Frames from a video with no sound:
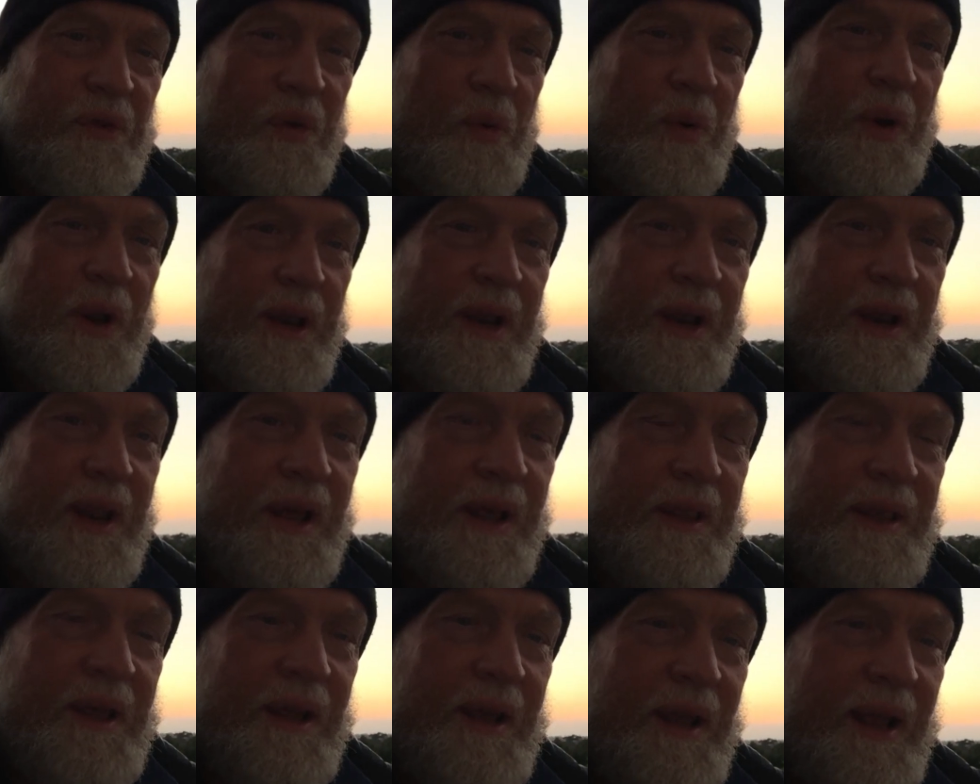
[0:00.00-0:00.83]
for one
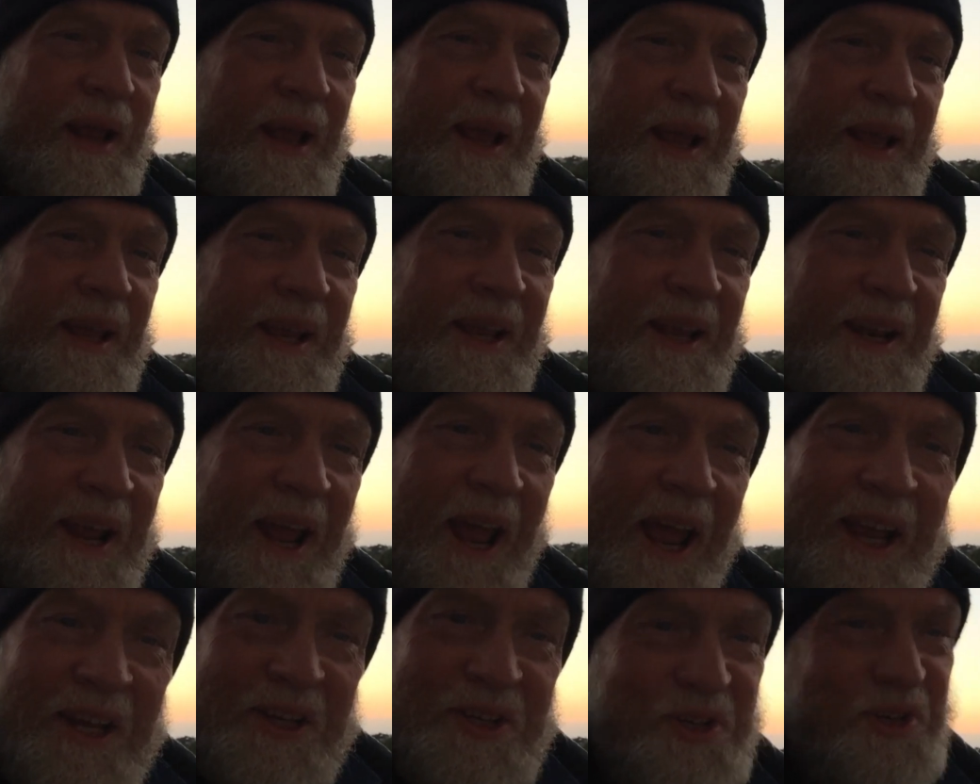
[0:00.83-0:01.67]
another, it
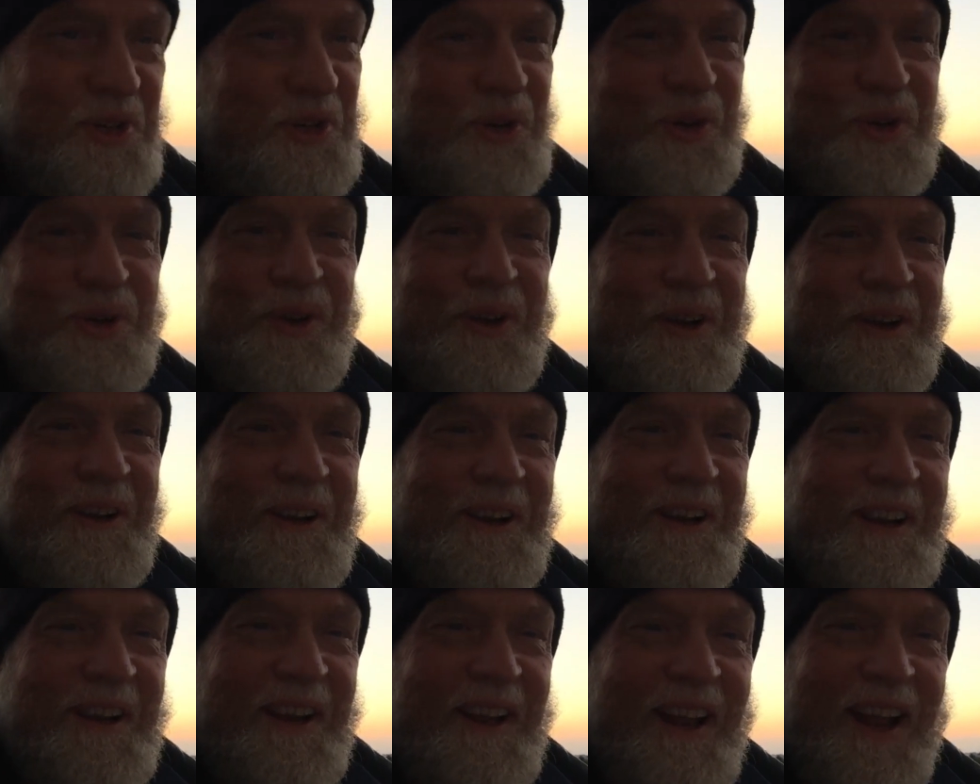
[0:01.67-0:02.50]
has to,
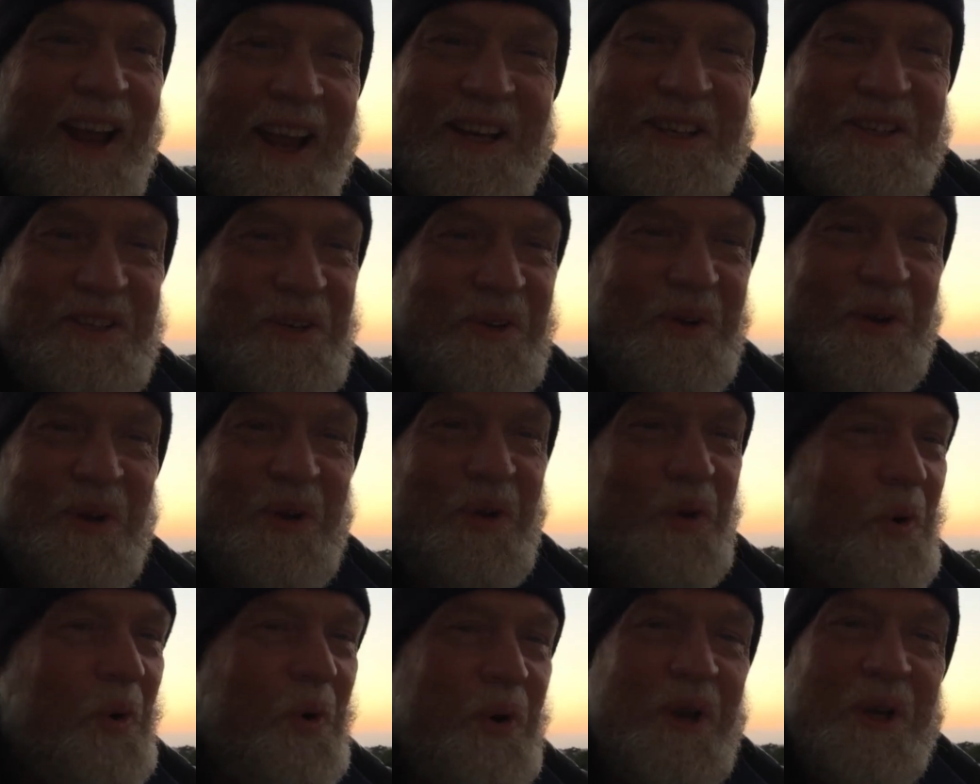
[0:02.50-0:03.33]

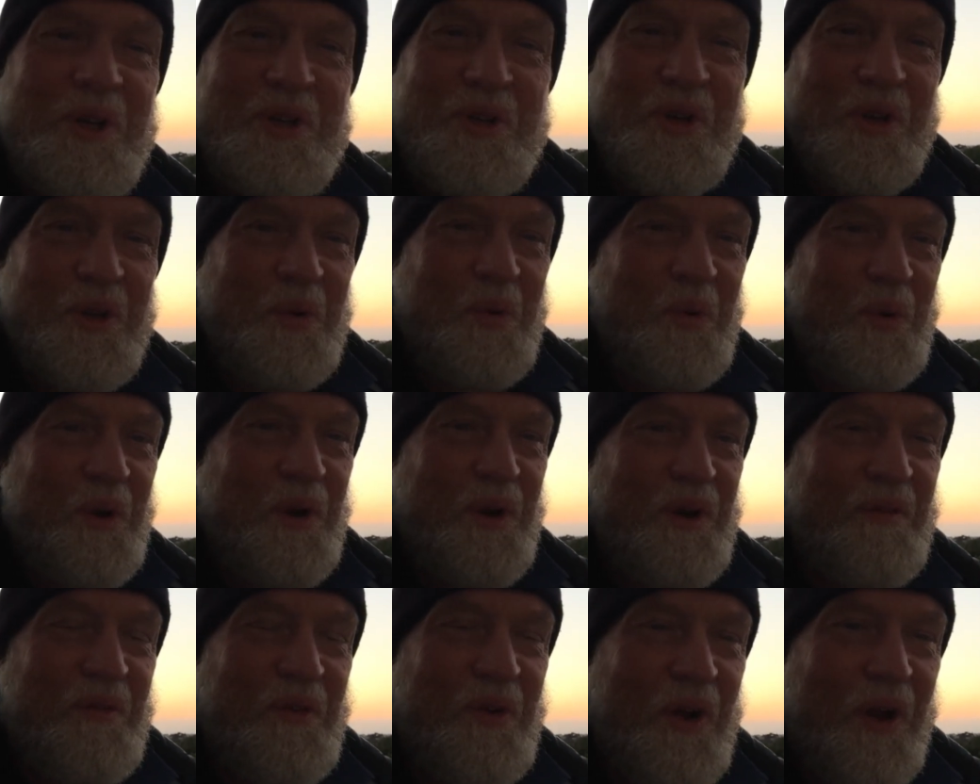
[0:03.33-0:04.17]
according to the
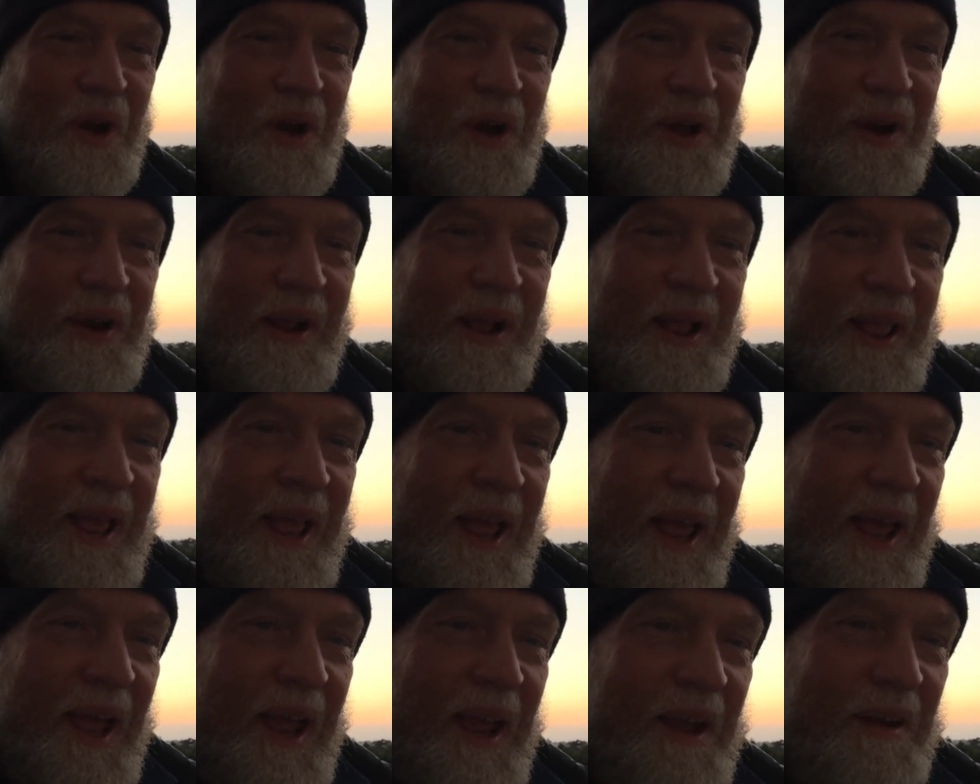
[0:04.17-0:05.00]
Word of God,
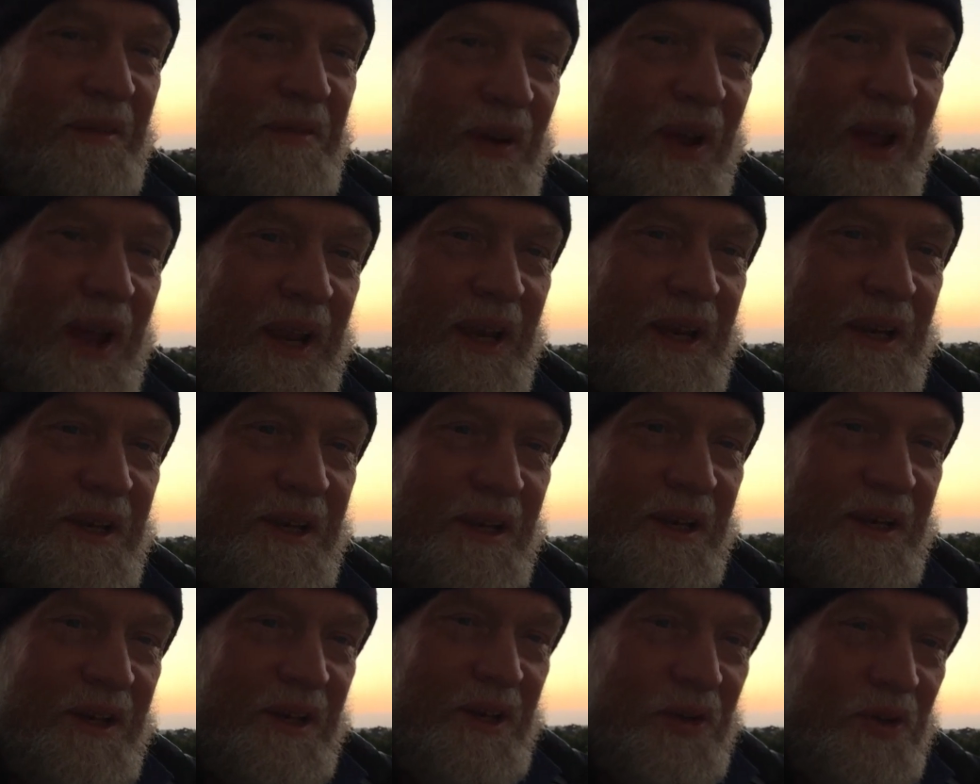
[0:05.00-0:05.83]
have a
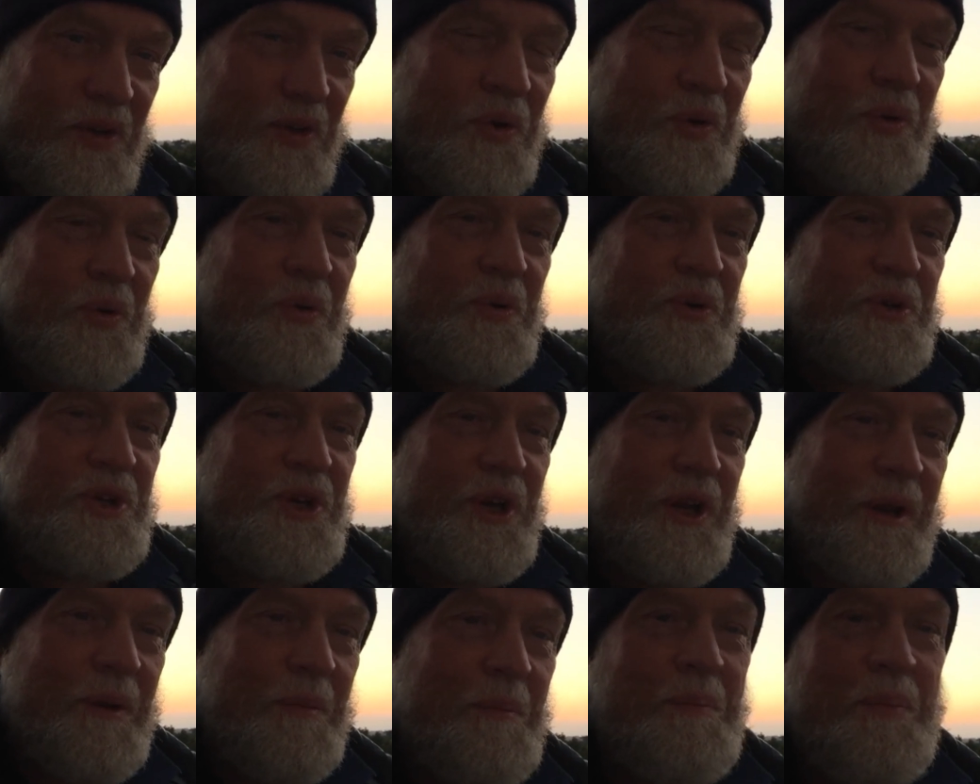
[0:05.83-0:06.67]

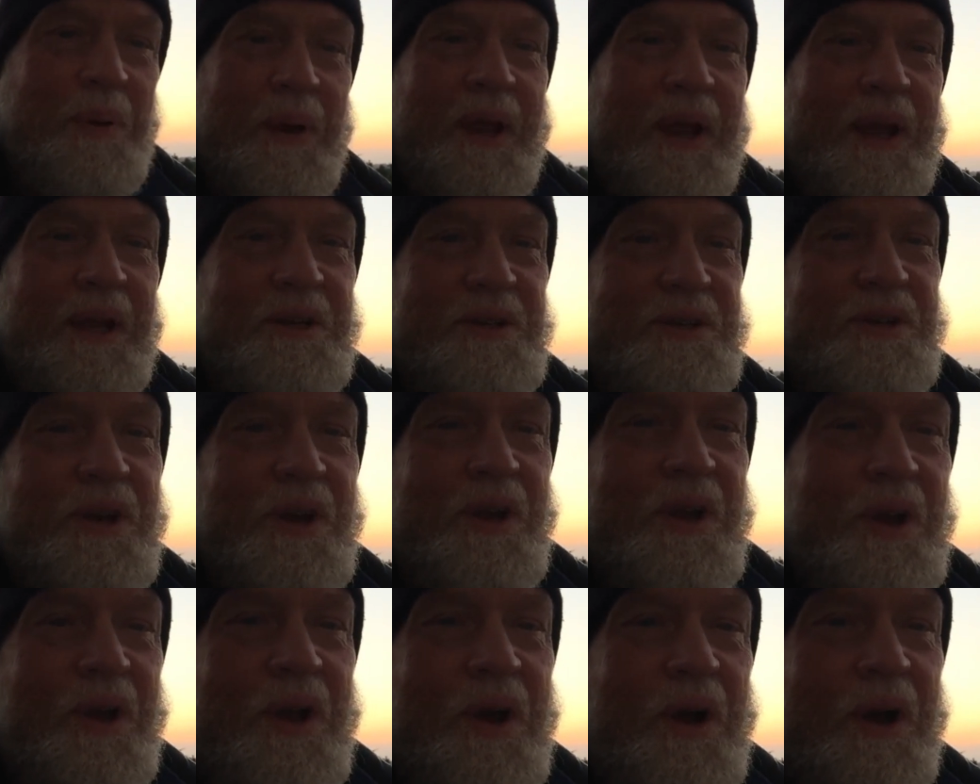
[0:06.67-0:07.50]
huge impact
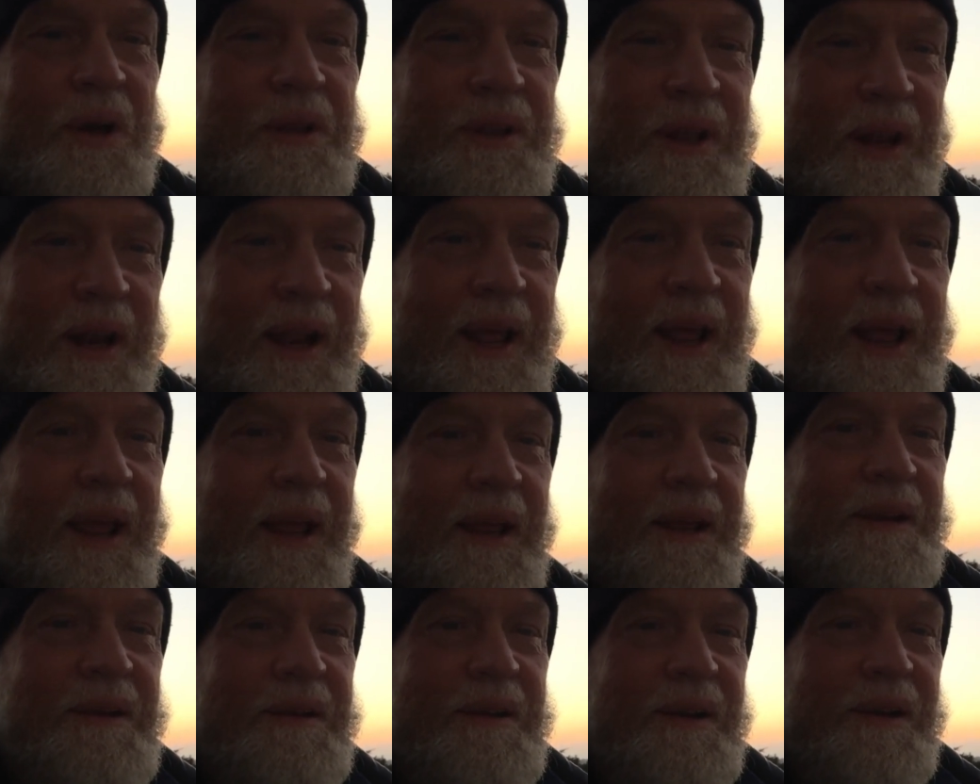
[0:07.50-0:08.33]
on the
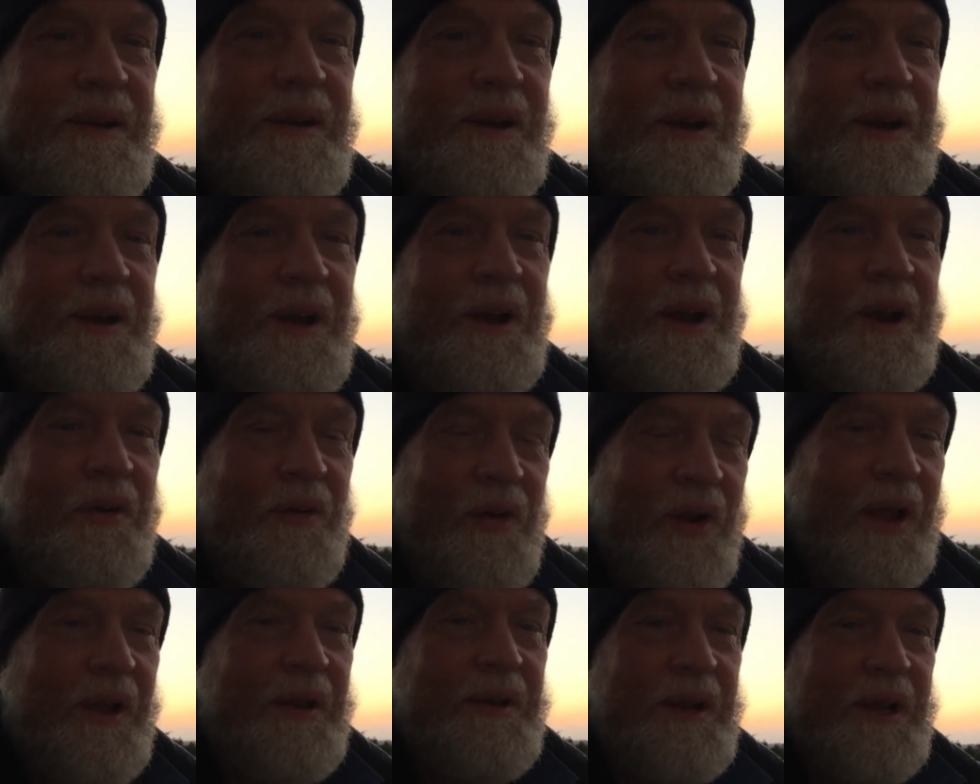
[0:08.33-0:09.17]
land
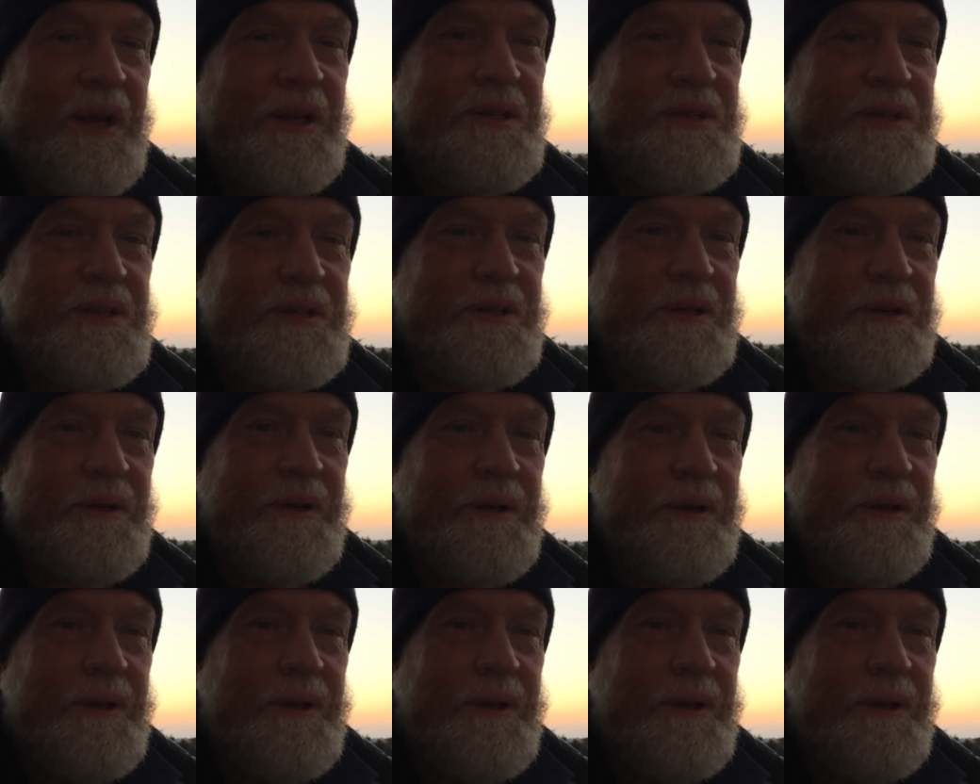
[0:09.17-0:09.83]
around us.